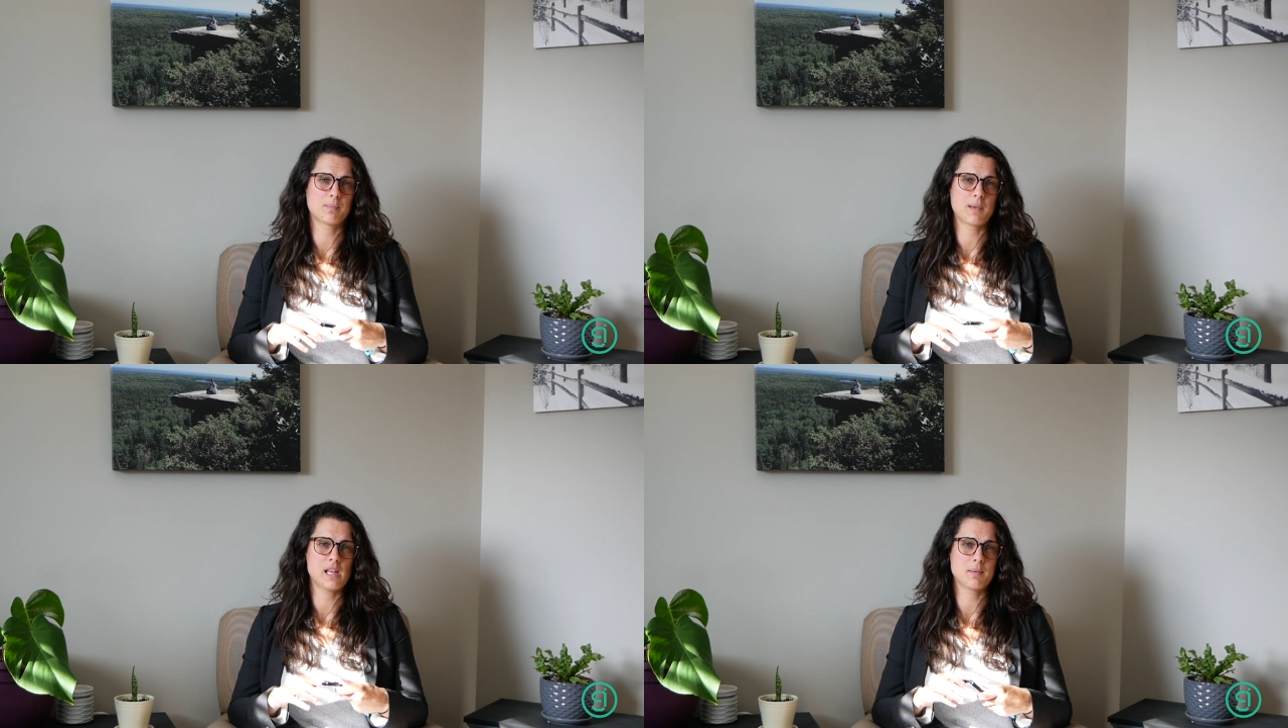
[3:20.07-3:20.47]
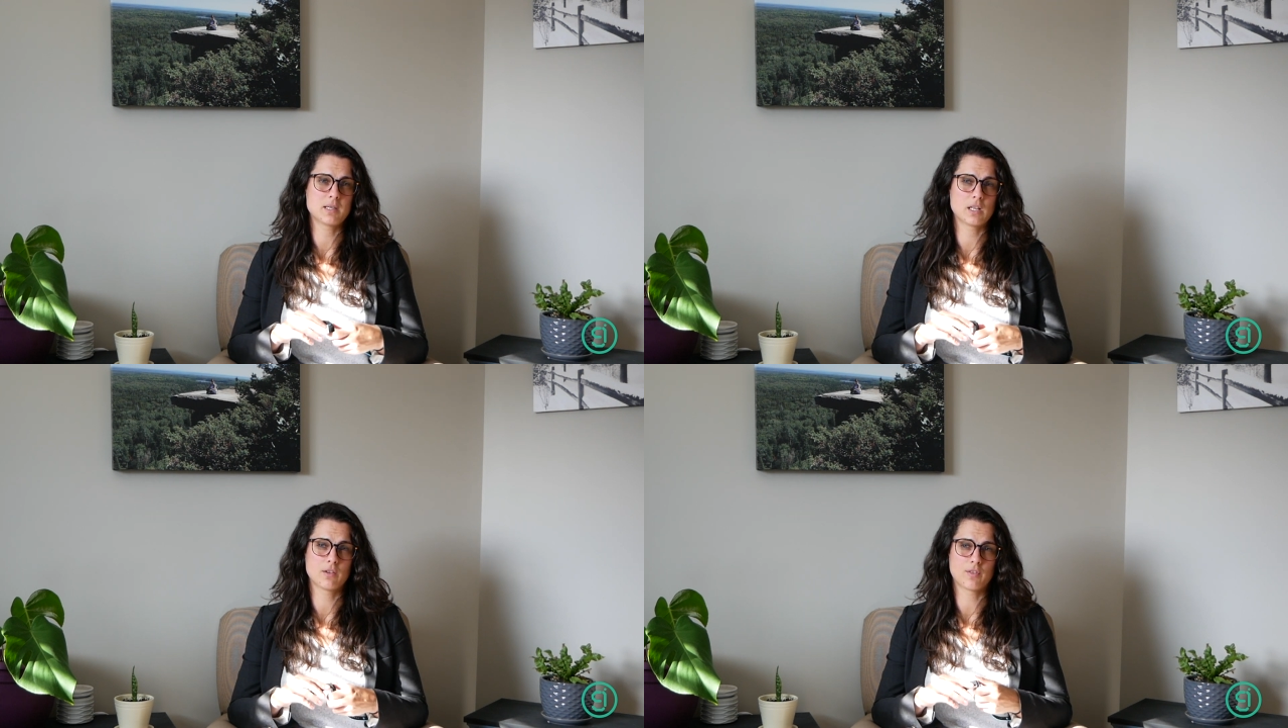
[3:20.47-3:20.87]
picking a
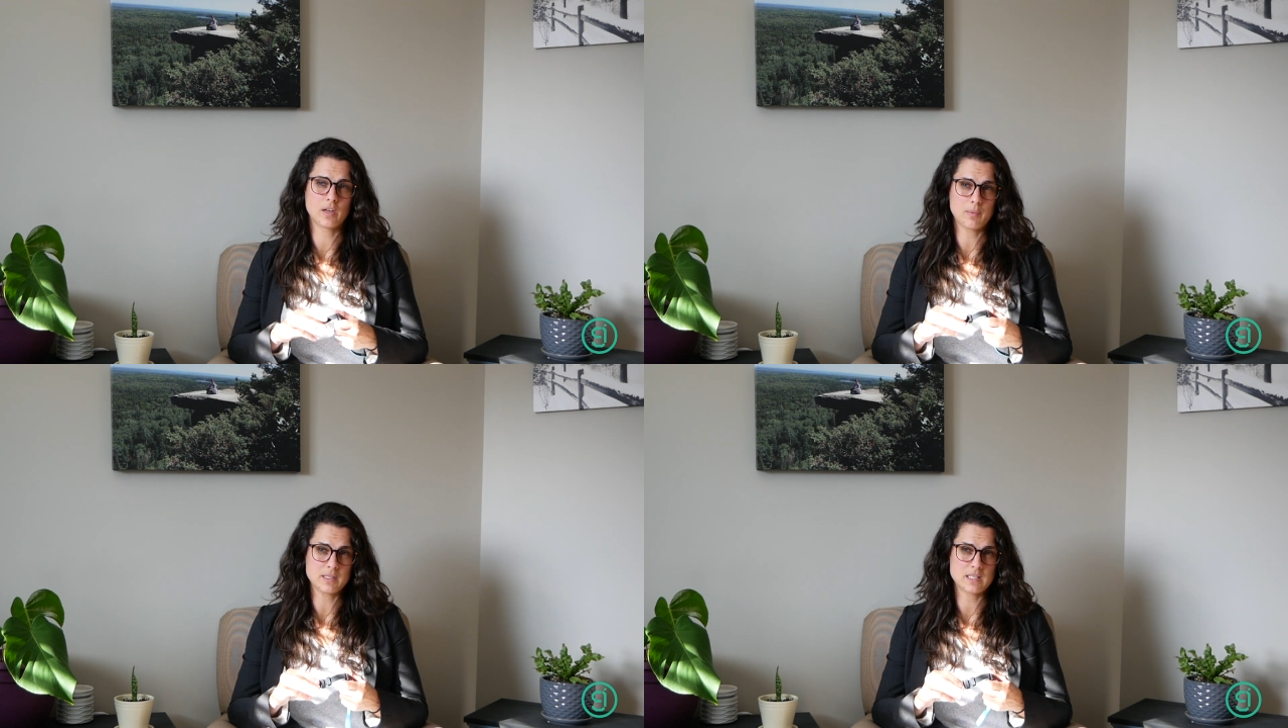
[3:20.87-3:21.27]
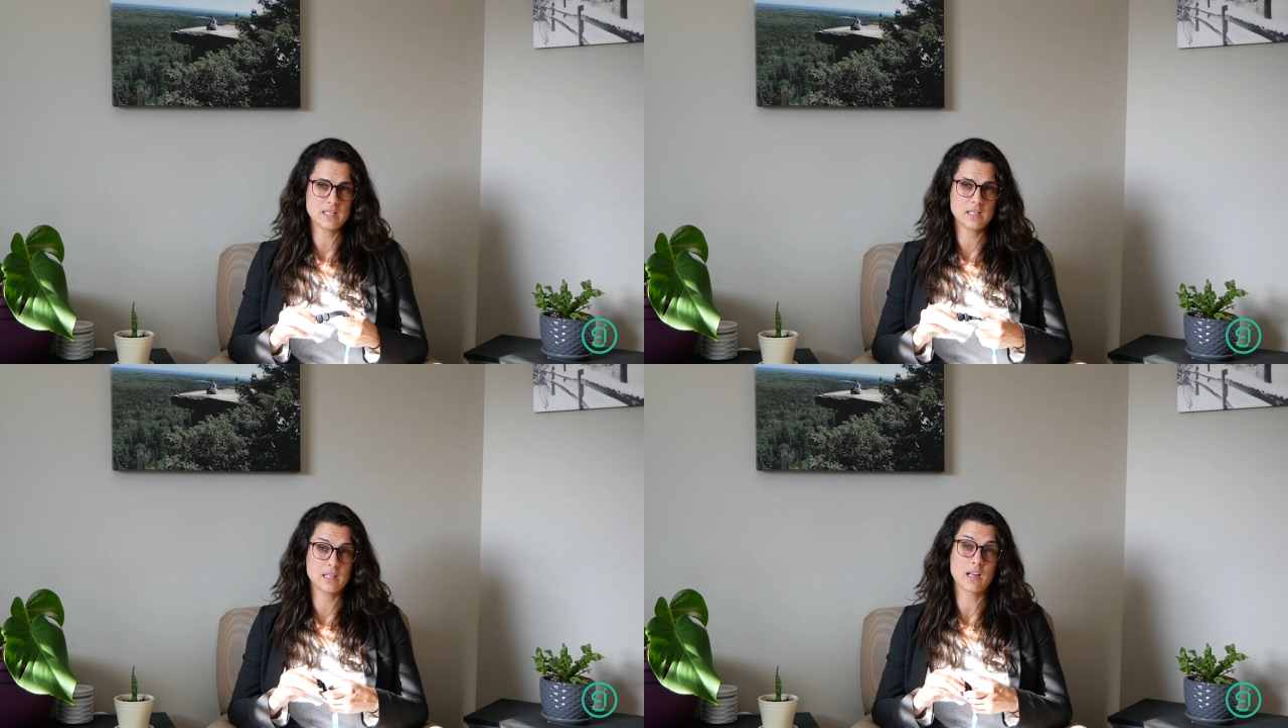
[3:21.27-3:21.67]
particular
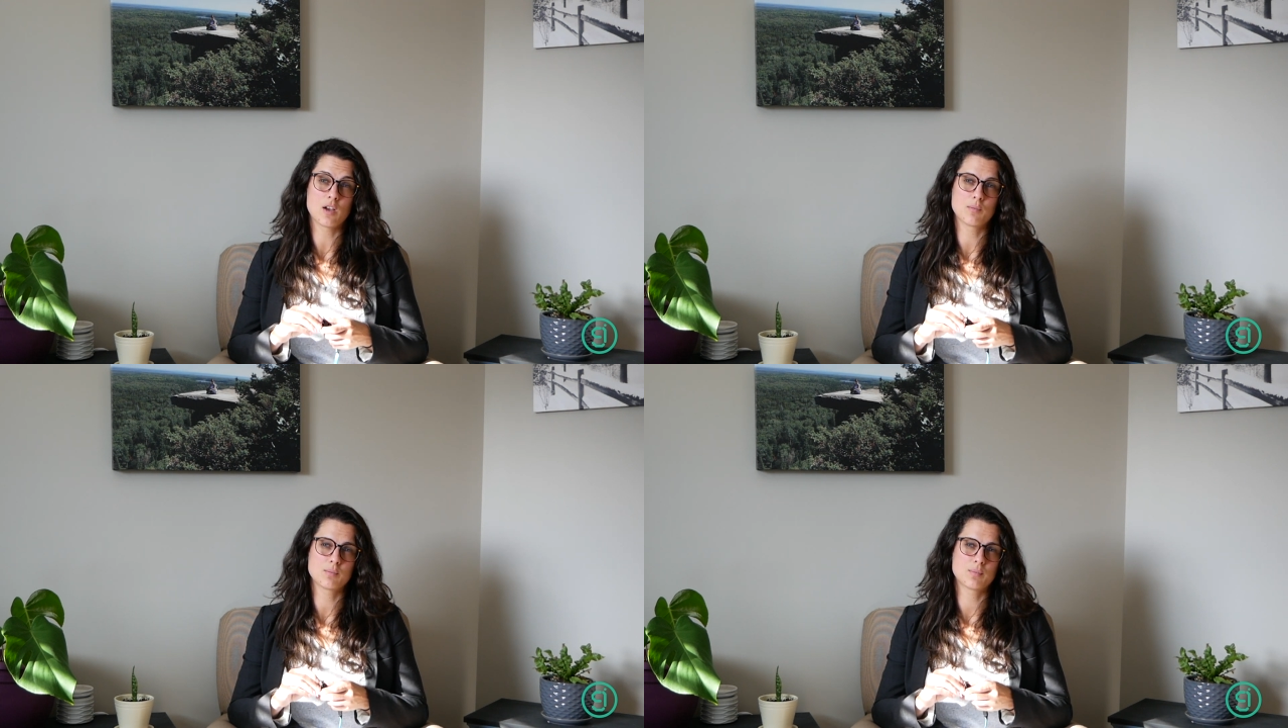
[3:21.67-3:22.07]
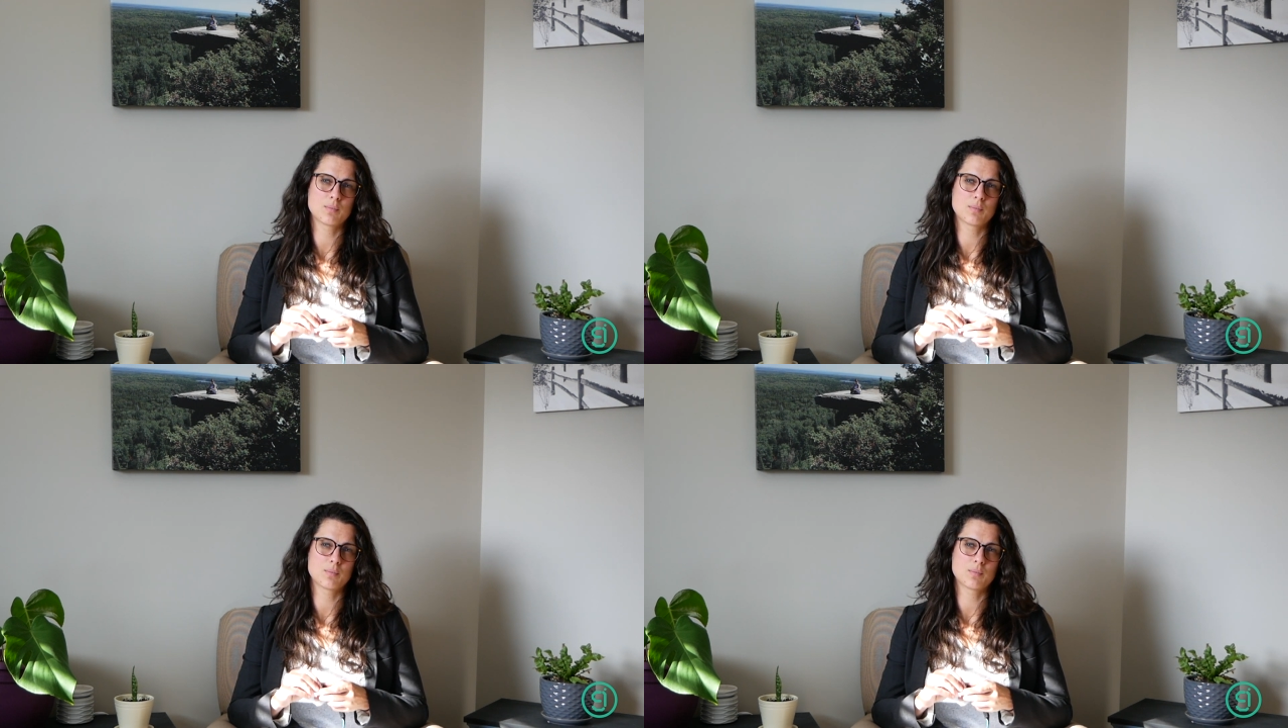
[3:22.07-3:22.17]
frequency can help